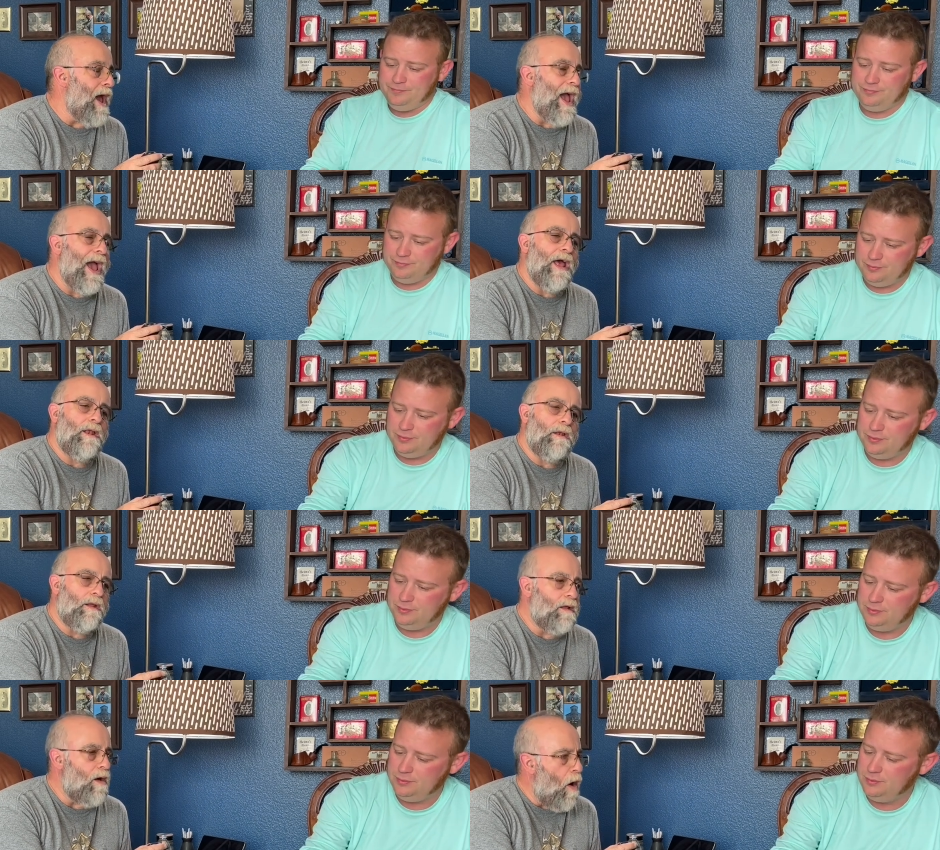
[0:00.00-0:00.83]

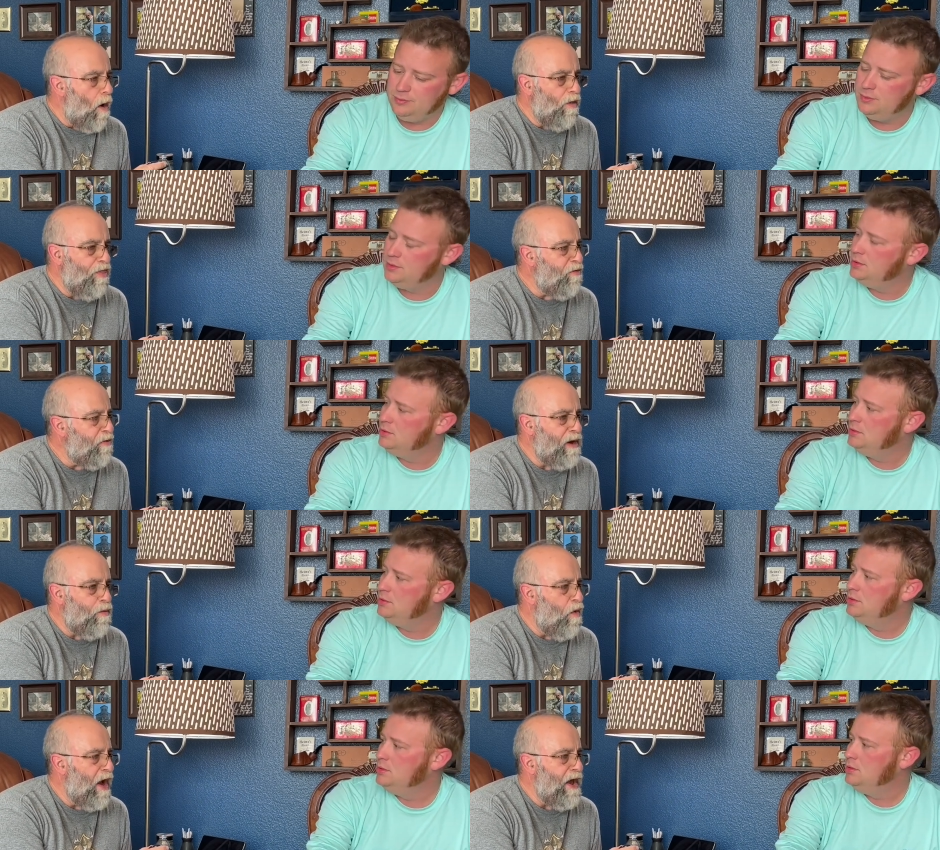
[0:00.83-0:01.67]
Speaker 1: And all three
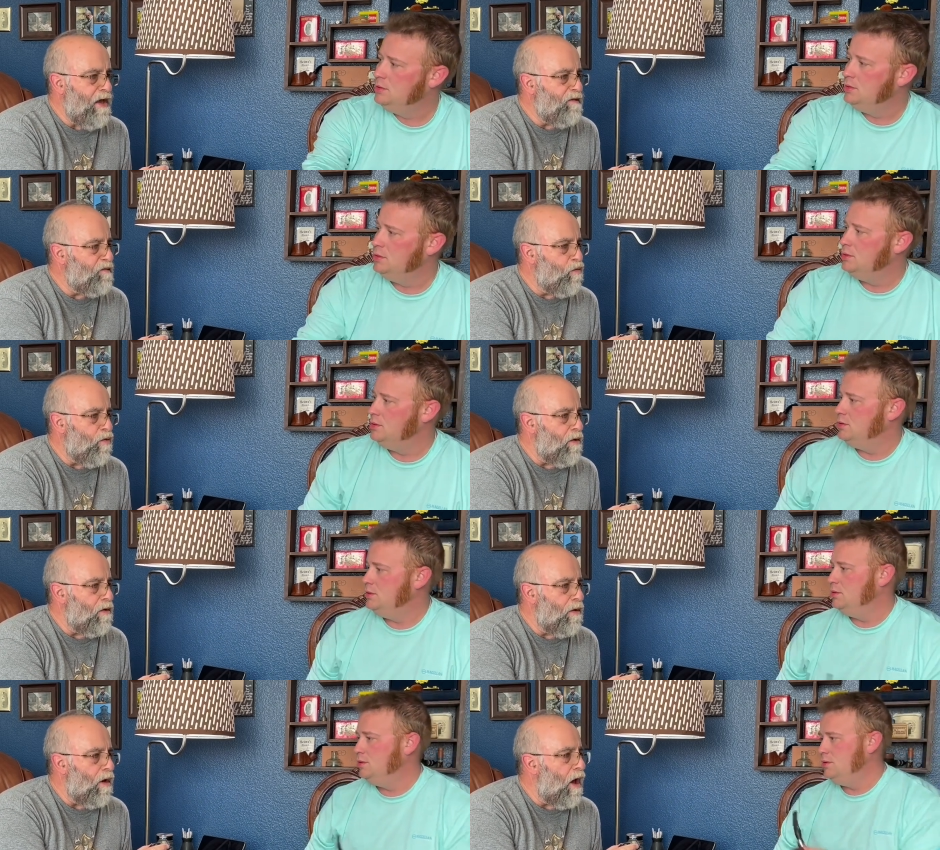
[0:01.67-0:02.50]
ways
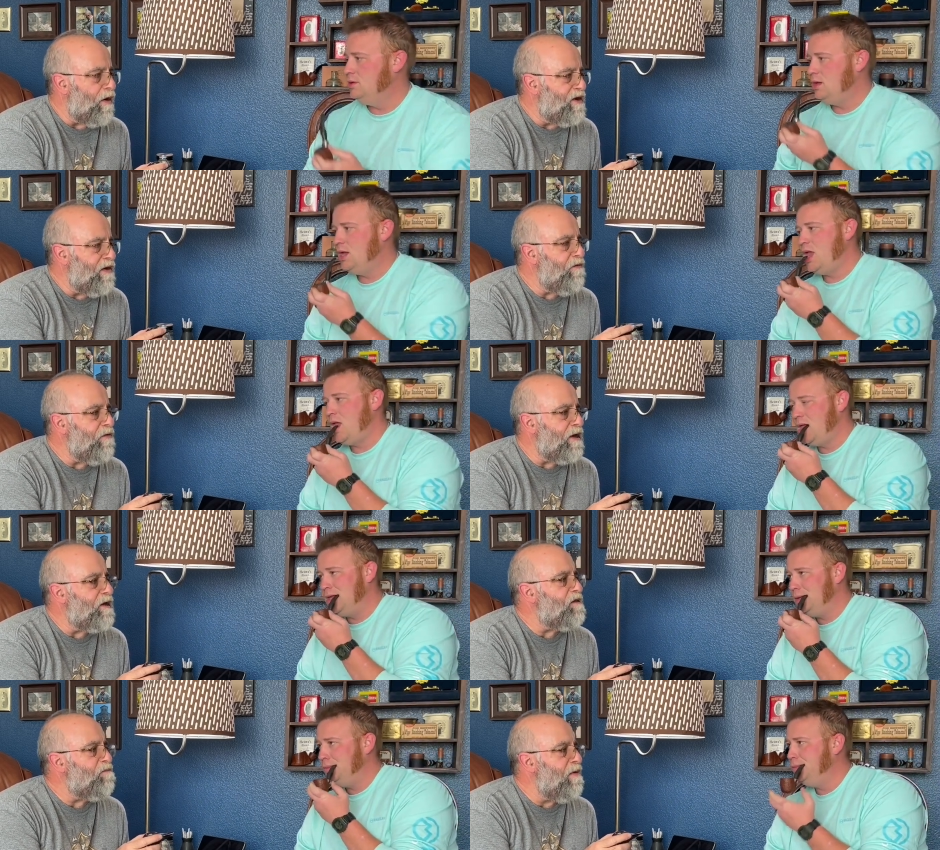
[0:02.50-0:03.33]
were a different
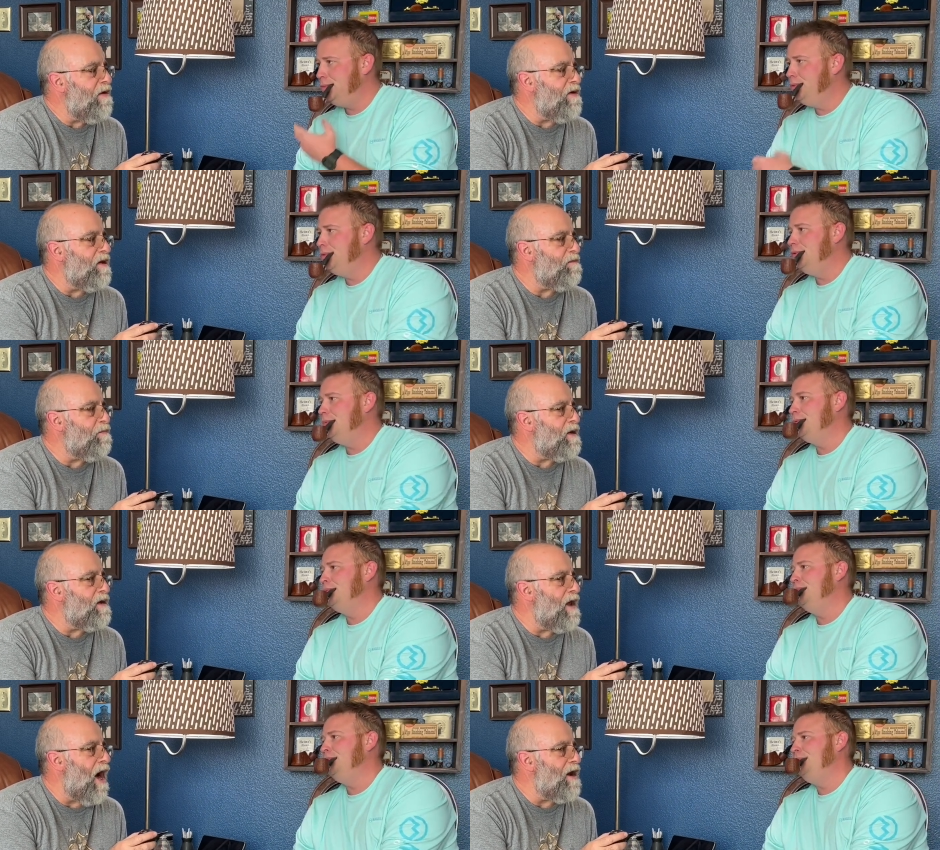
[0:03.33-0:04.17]
experience,
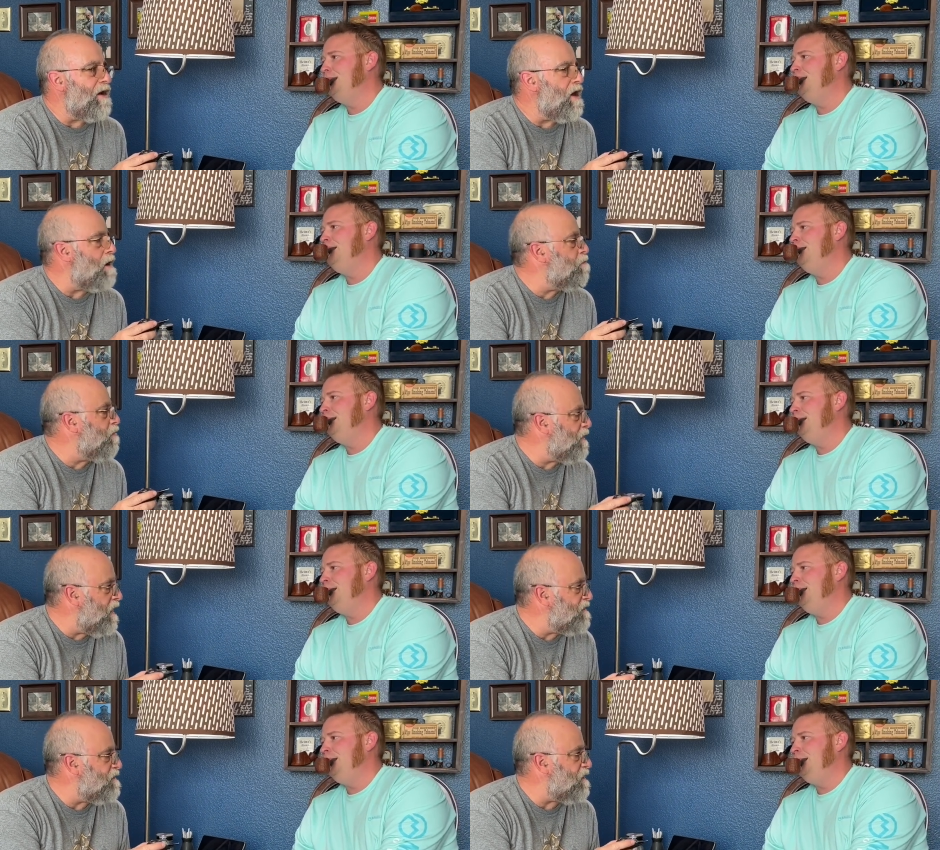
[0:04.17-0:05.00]
but not an
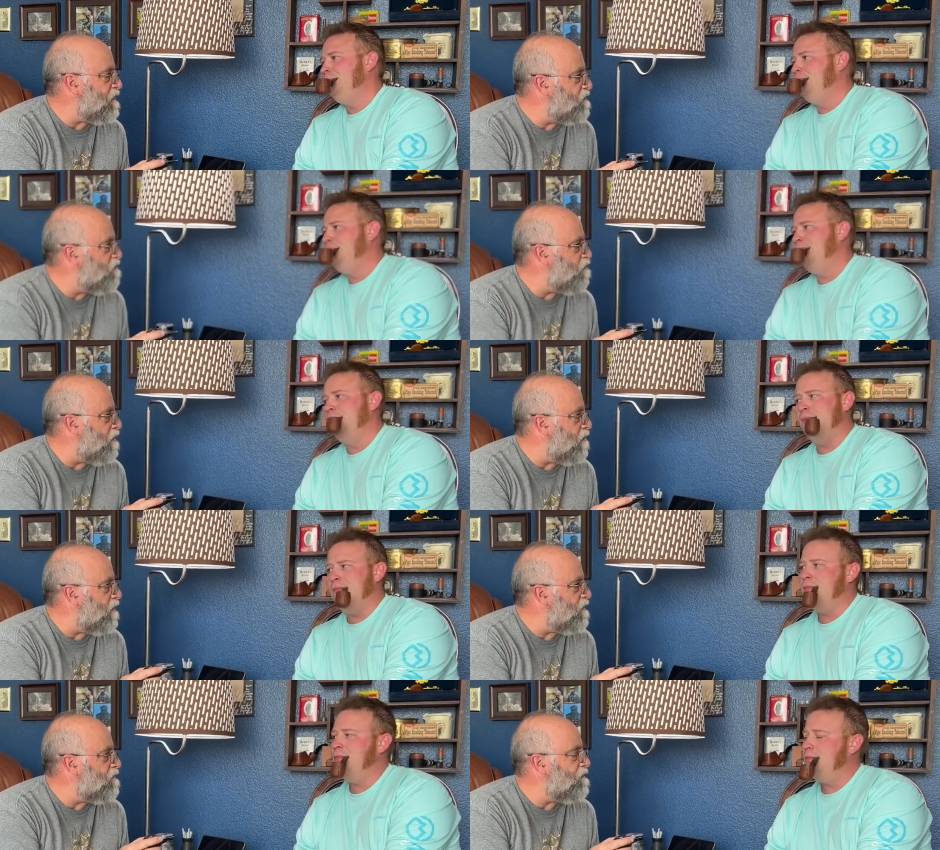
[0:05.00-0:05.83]
unpleasant
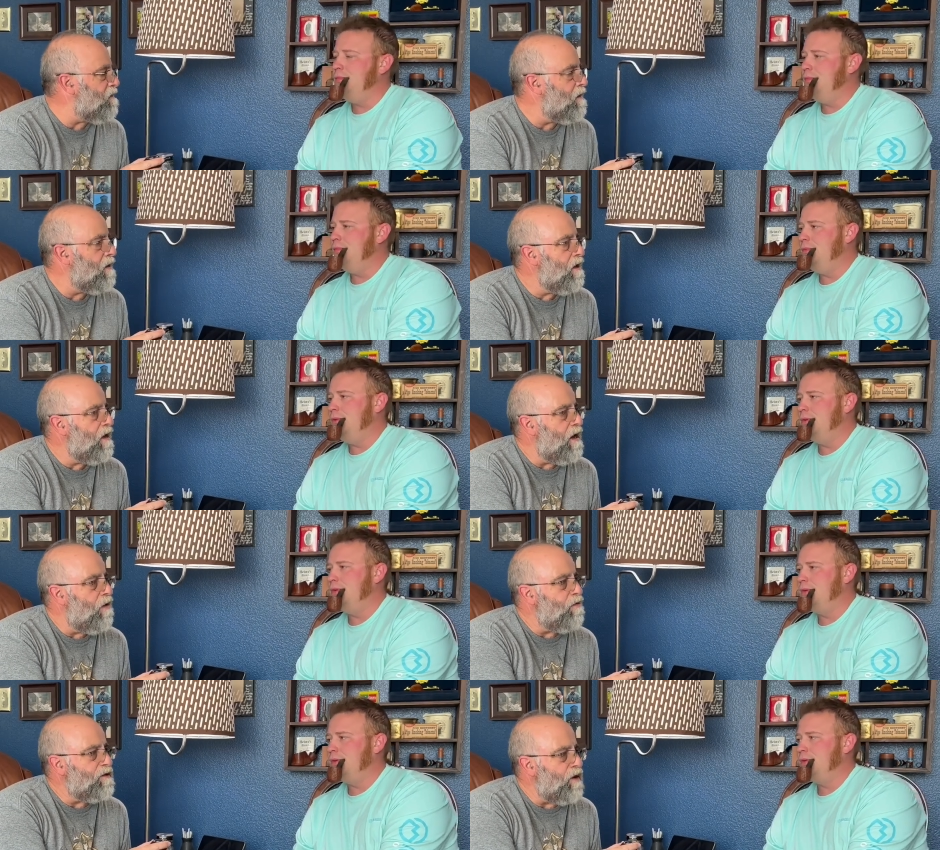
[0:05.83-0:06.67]
experience. Mm-hmm.
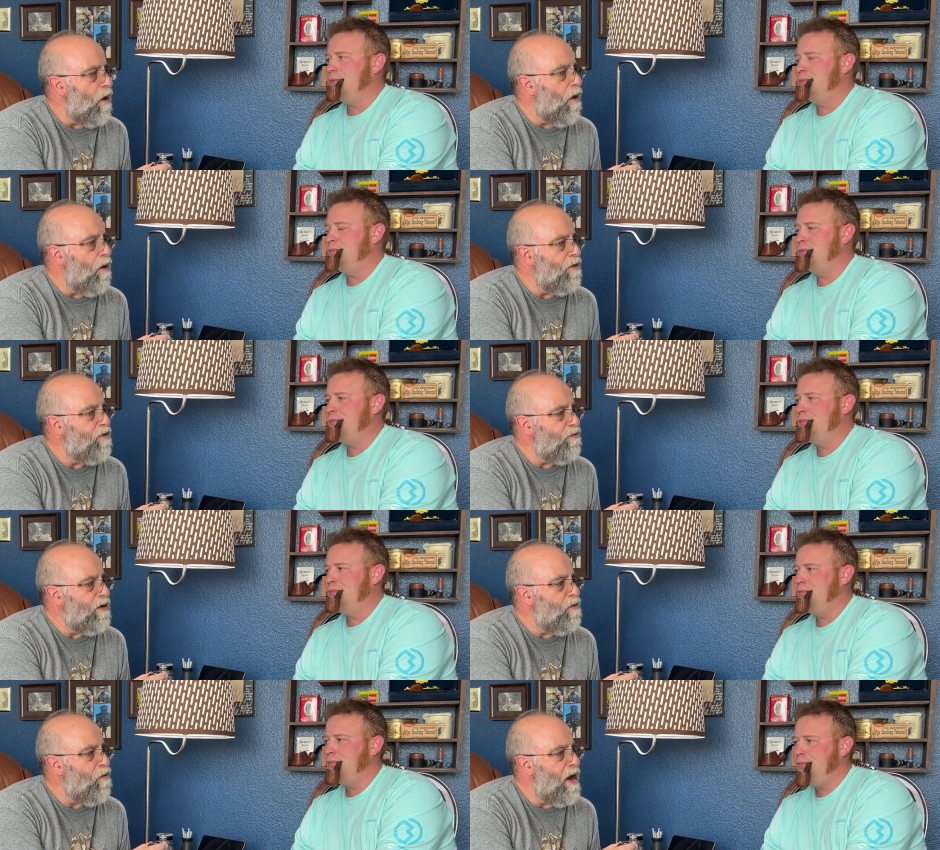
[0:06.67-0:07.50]
It was all
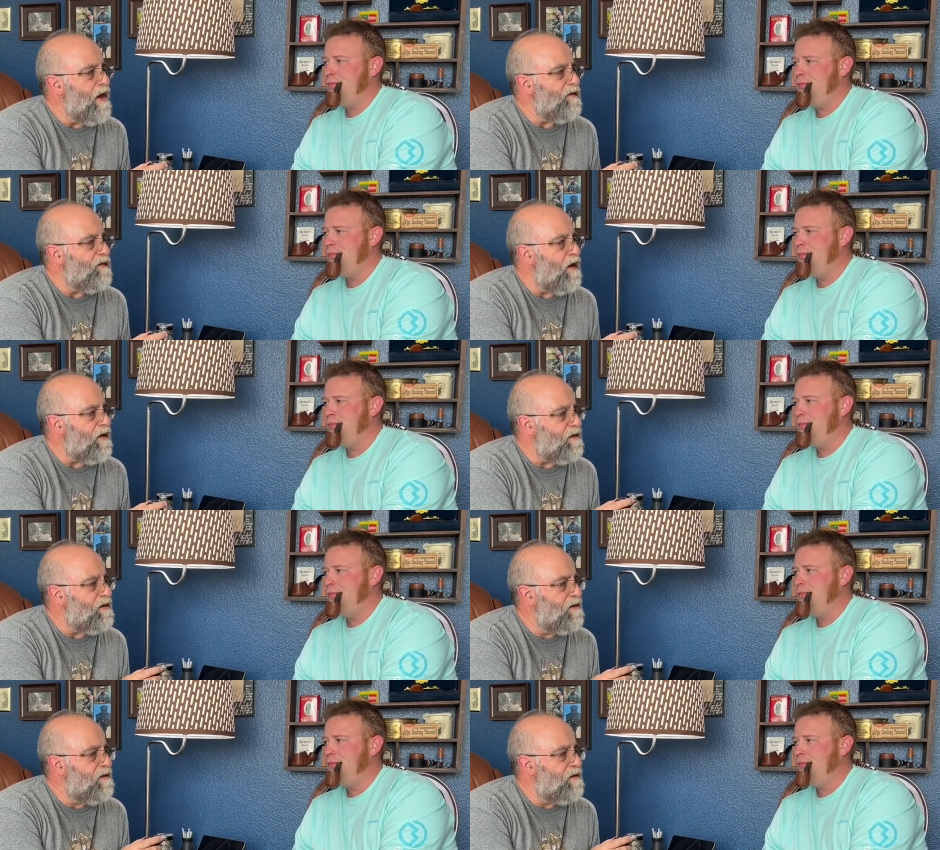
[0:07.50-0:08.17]
three ways a,